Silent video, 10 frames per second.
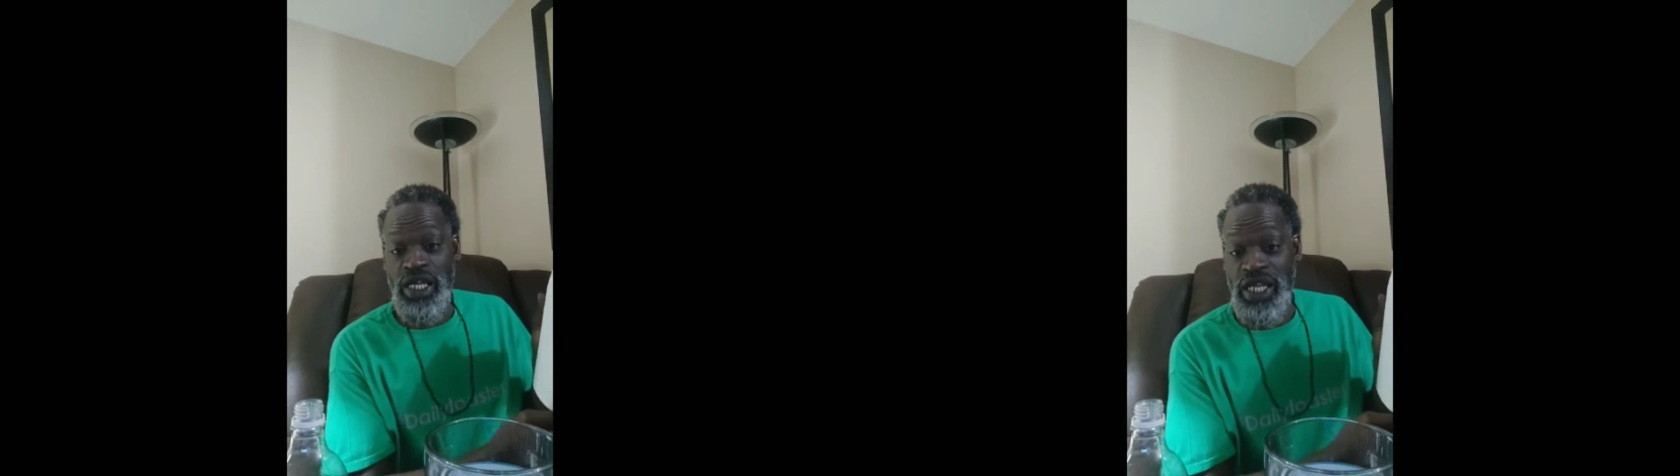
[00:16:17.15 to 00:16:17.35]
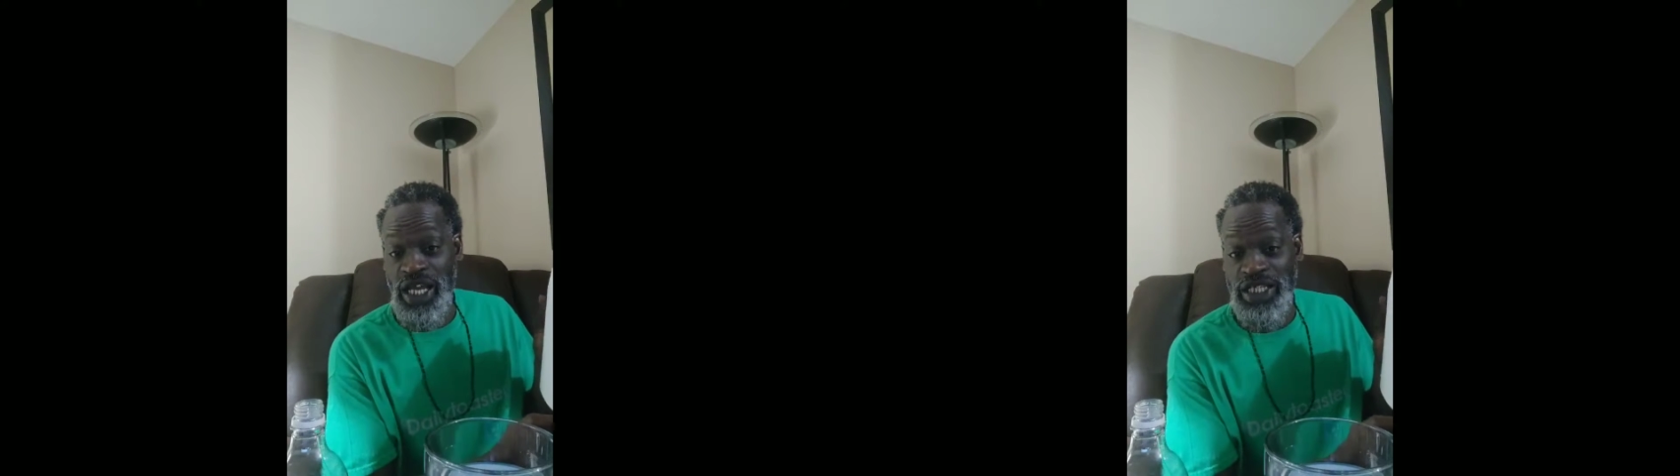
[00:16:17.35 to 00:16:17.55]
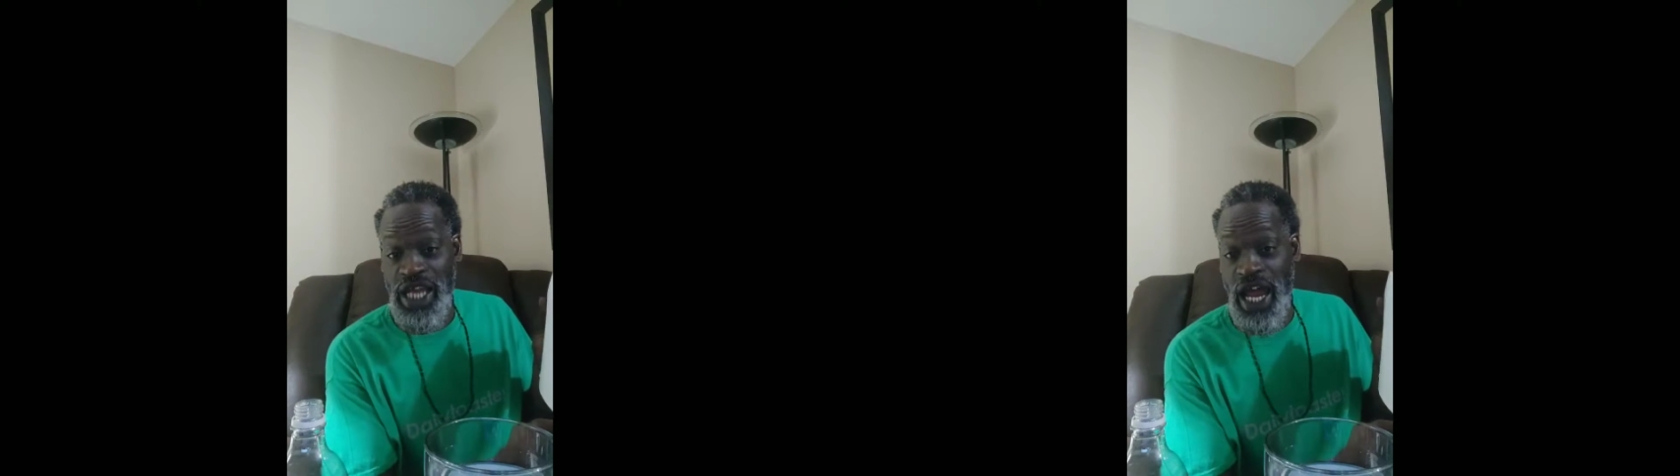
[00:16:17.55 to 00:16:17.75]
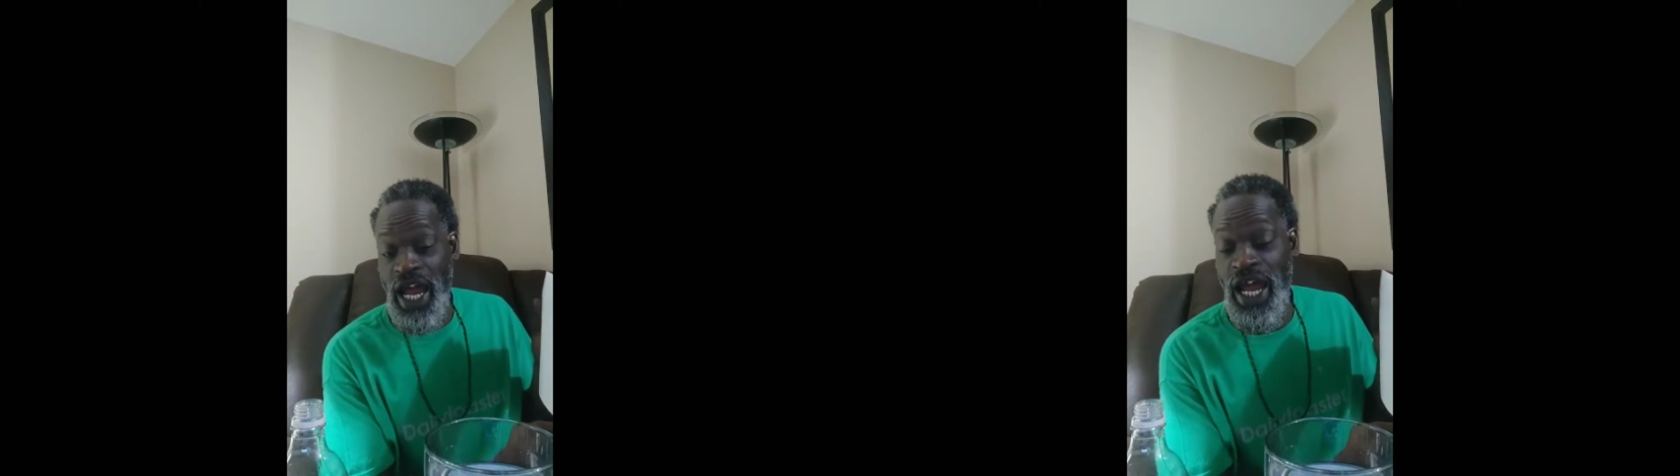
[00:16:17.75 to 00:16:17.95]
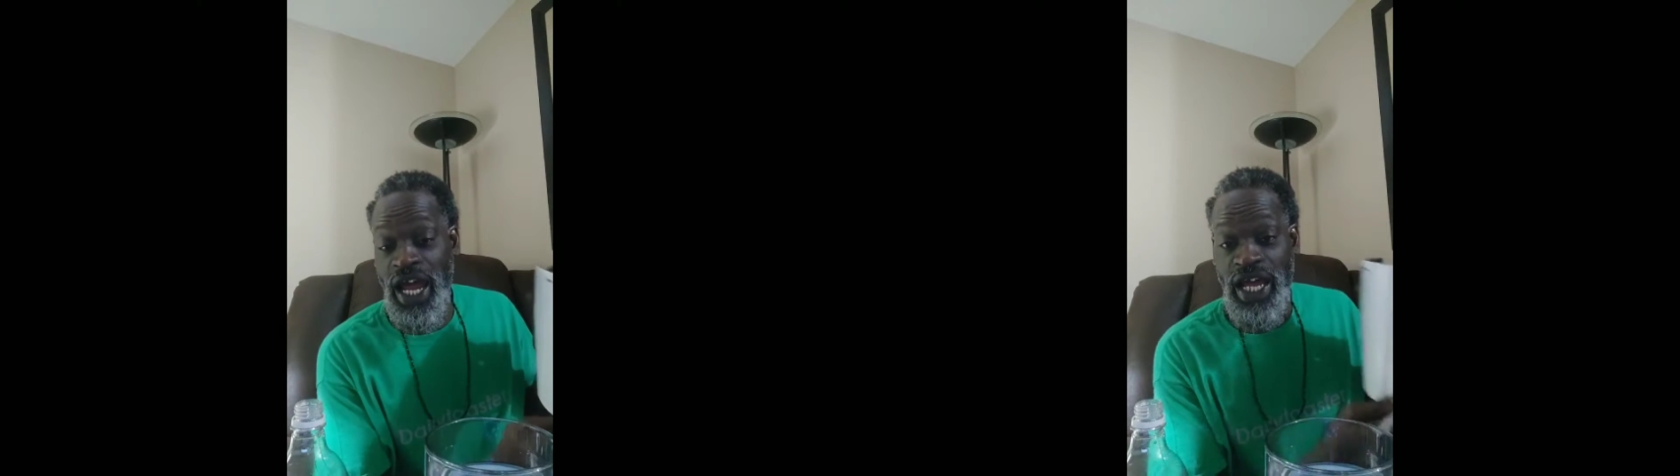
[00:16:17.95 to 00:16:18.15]
That's to
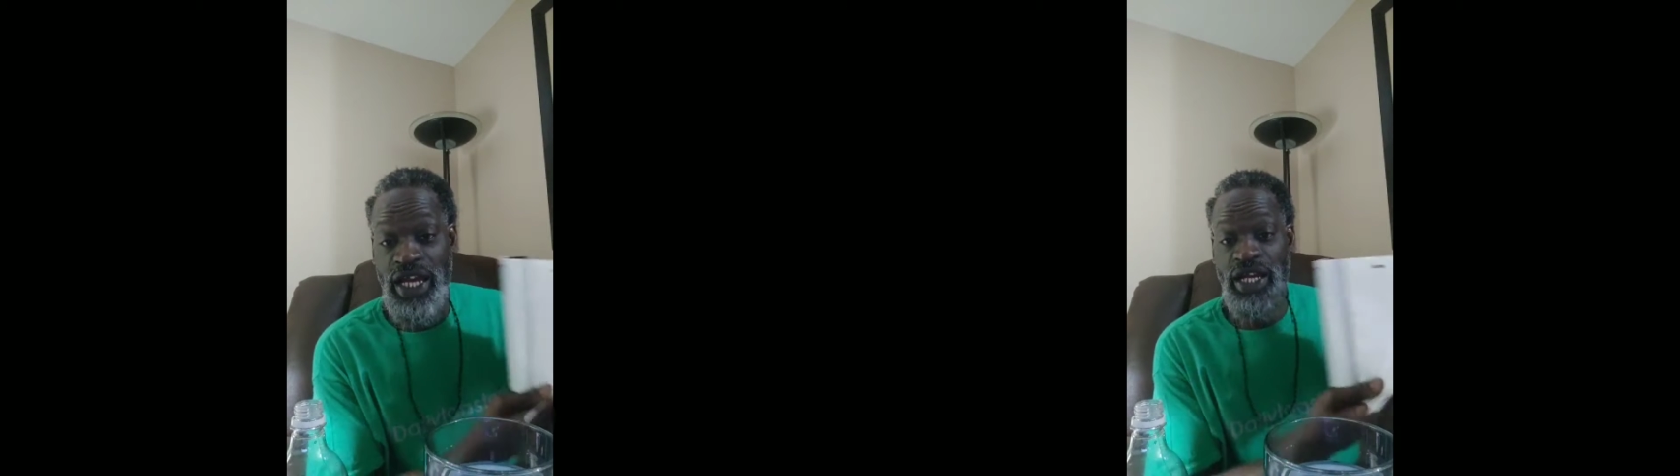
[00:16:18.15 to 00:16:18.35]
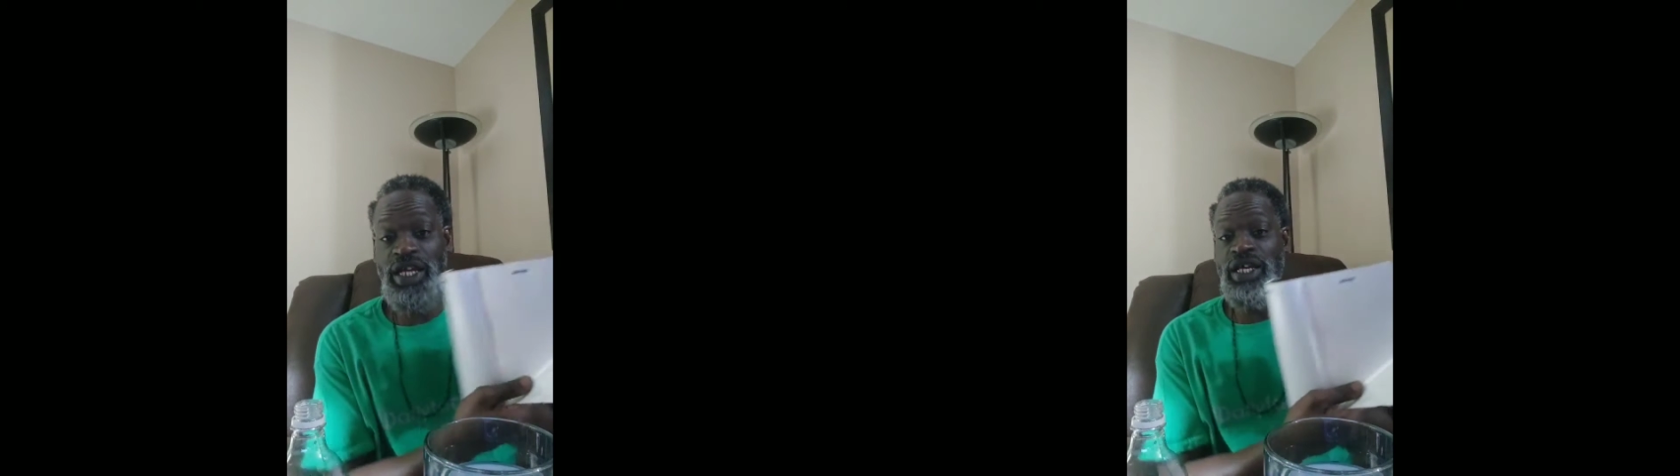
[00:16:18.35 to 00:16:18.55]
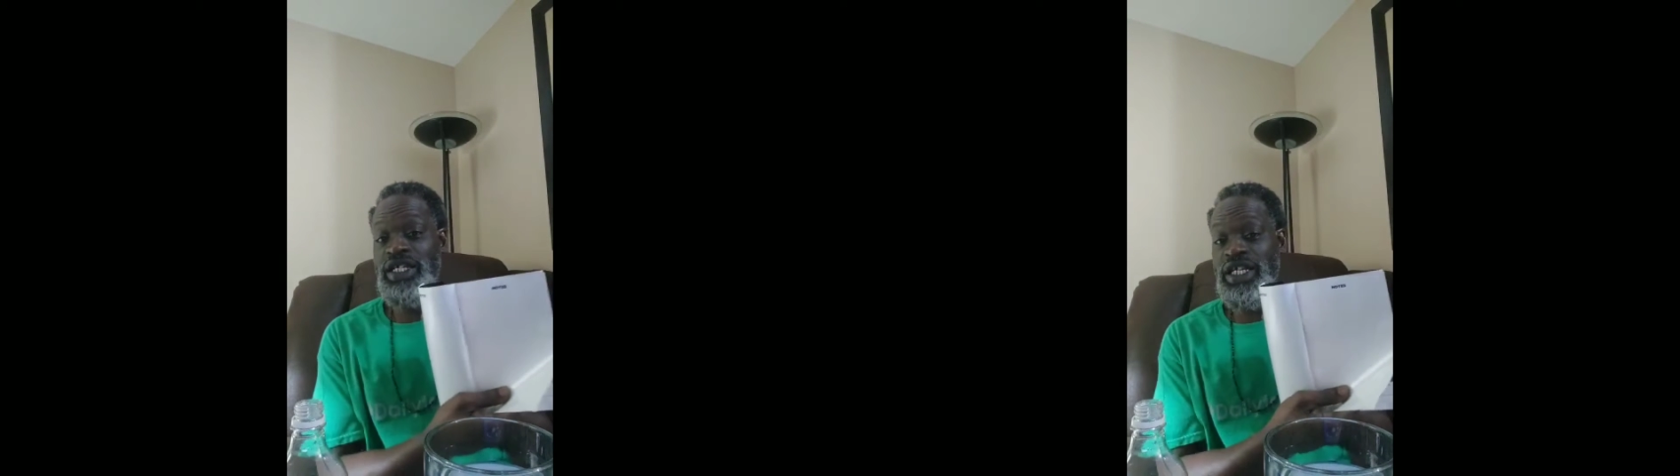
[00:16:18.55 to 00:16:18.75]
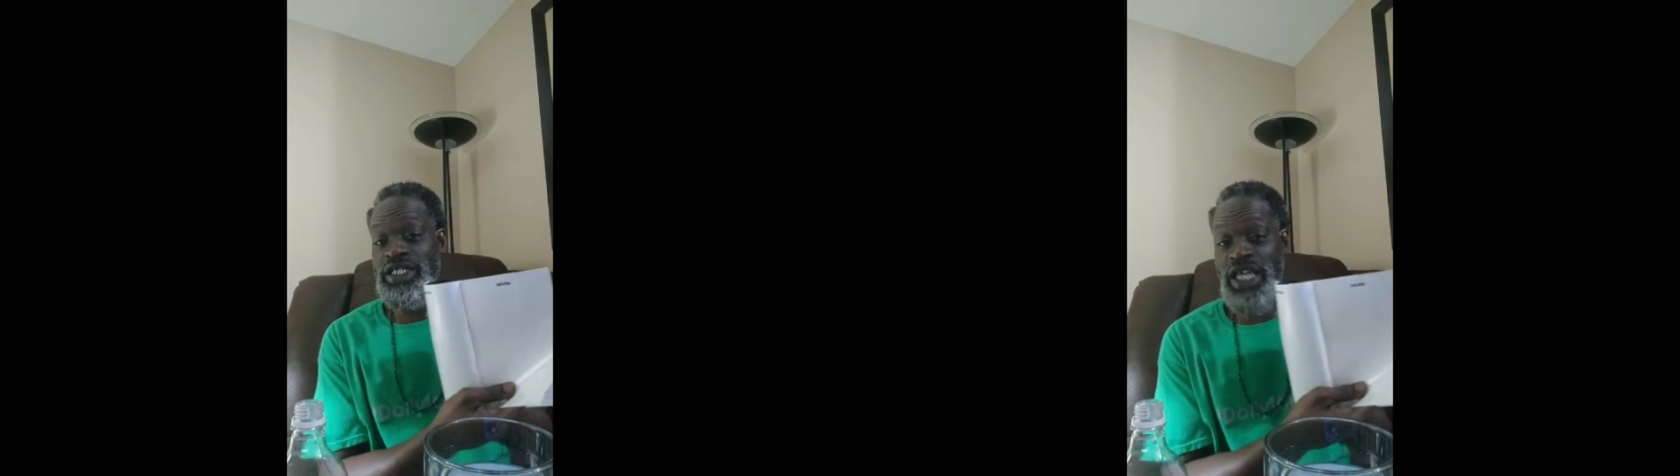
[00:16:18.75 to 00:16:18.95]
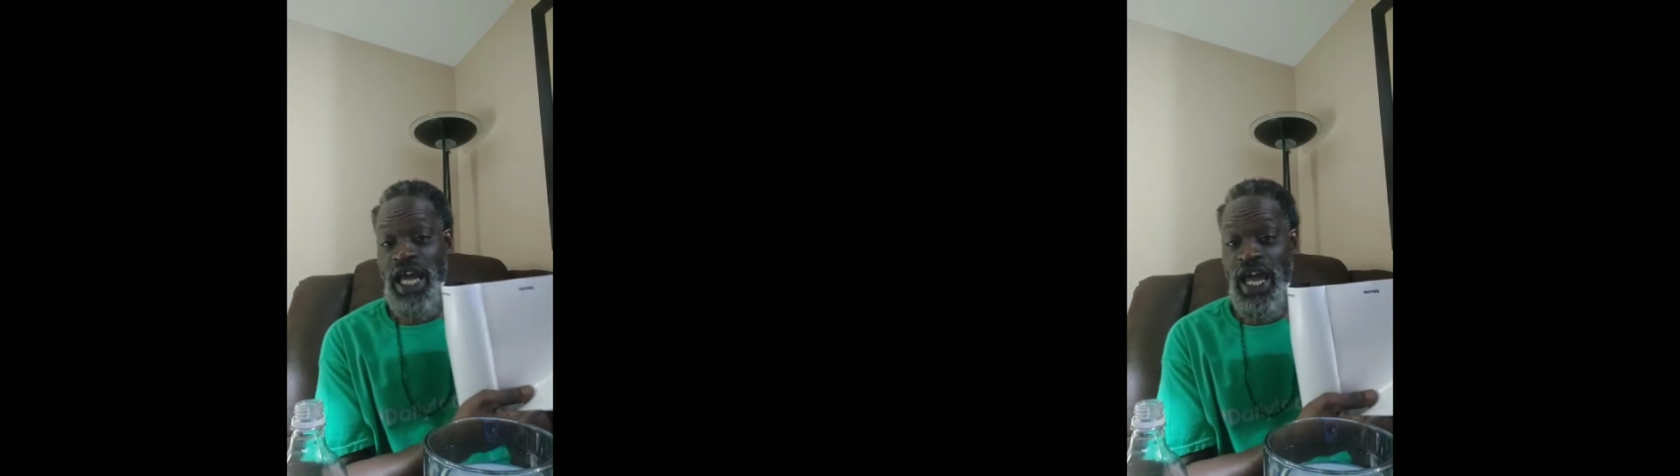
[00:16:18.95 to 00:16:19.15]
add
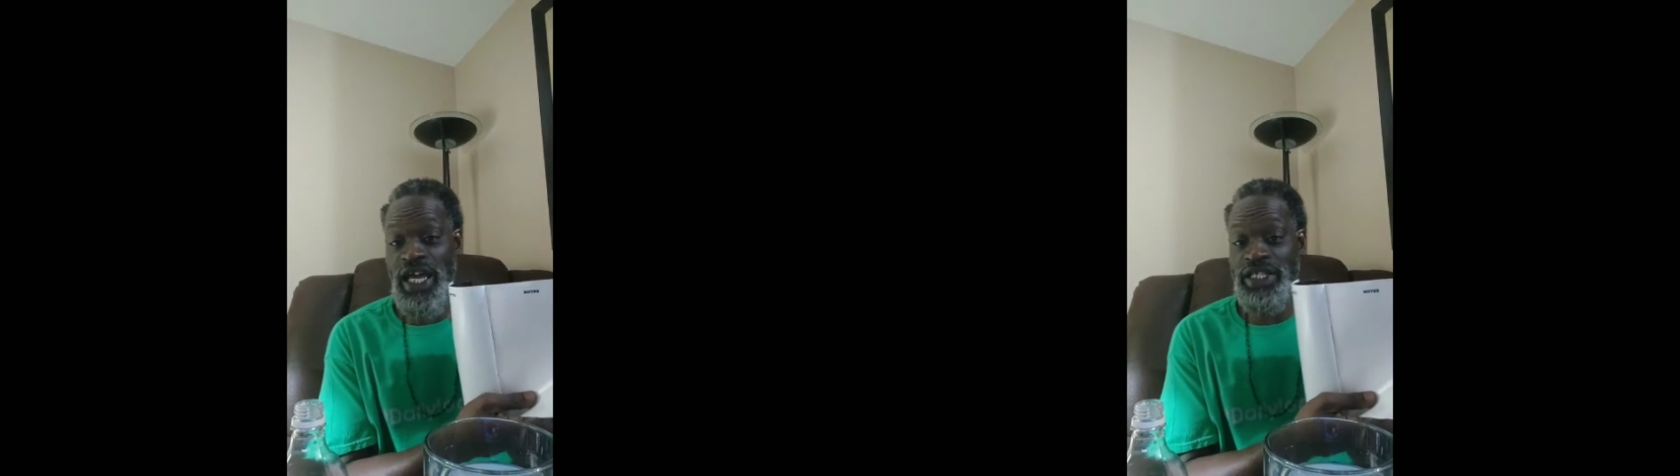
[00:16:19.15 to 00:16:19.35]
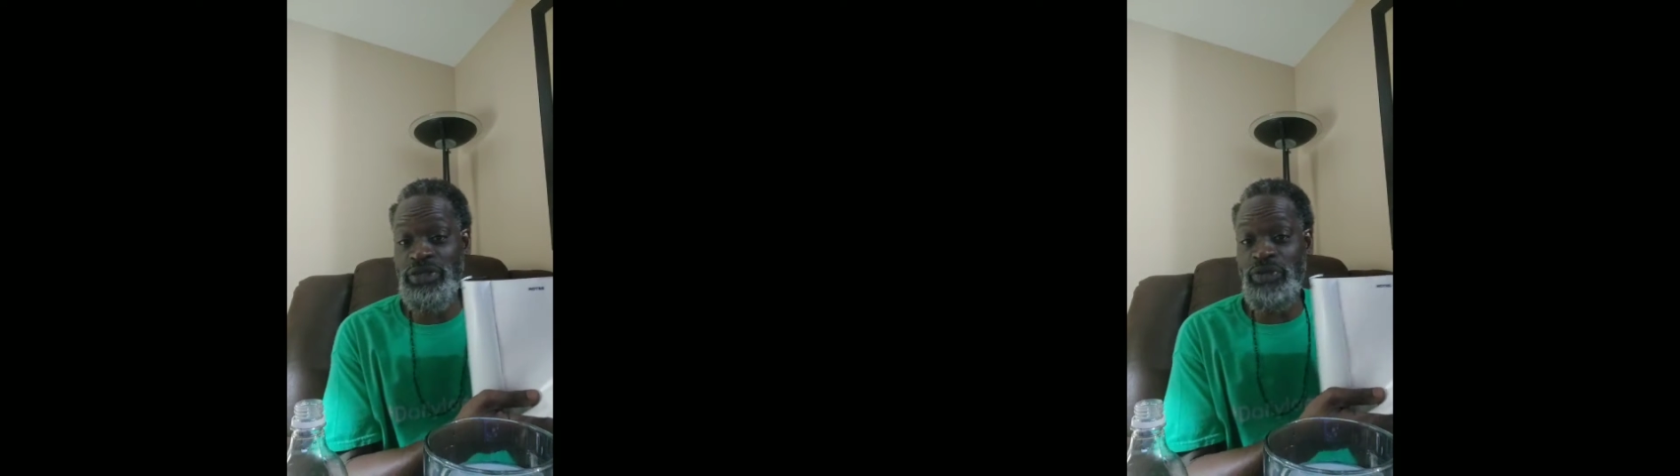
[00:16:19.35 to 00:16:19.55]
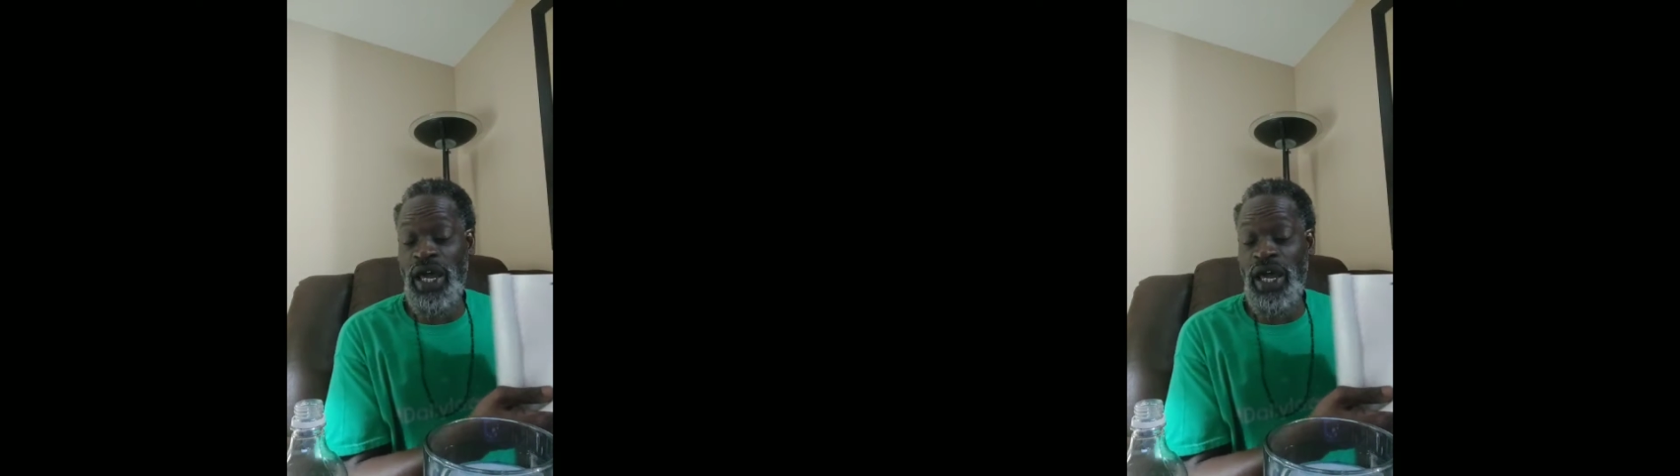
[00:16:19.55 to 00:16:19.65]
some